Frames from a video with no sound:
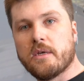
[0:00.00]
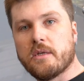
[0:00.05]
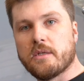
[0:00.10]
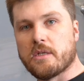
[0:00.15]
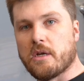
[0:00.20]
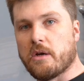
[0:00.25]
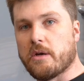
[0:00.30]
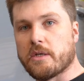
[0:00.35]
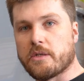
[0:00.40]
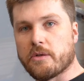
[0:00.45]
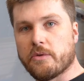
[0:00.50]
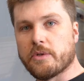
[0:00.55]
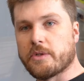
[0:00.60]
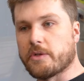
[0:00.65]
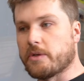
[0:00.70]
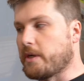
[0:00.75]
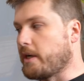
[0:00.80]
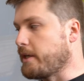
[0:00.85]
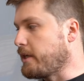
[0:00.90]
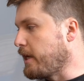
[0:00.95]
So it's always a
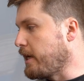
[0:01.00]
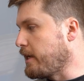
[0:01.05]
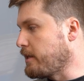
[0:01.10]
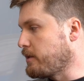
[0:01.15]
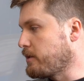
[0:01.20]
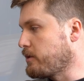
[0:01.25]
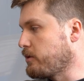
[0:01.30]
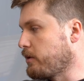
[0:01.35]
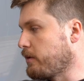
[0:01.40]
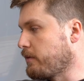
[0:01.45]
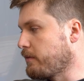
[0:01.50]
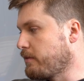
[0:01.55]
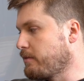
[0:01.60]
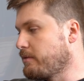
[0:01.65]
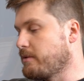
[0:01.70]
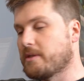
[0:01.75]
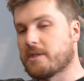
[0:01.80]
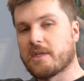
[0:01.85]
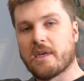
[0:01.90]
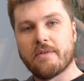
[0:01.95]
good idea to sort of
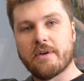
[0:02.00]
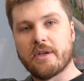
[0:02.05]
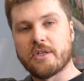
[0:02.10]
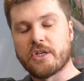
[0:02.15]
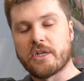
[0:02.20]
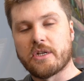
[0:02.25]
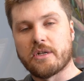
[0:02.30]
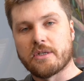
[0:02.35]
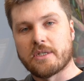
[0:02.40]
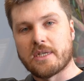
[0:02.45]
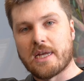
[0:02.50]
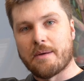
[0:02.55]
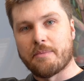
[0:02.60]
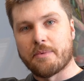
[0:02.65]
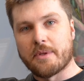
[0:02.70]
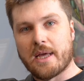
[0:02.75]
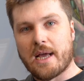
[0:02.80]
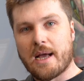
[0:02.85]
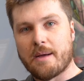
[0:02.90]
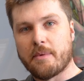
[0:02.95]
give it a gentle tap
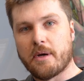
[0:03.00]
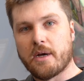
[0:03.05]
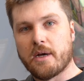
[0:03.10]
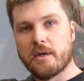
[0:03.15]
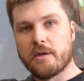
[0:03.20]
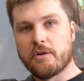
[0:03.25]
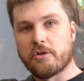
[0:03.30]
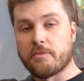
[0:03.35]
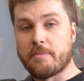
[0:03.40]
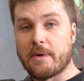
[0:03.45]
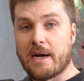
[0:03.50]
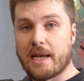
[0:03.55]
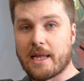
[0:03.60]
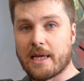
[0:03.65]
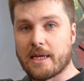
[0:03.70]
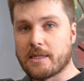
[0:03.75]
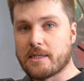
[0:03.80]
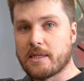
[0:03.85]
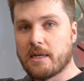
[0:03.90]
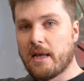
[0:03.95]
with a hammer or a
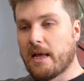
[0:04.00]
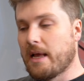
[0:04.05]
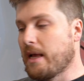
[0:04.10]
mallet,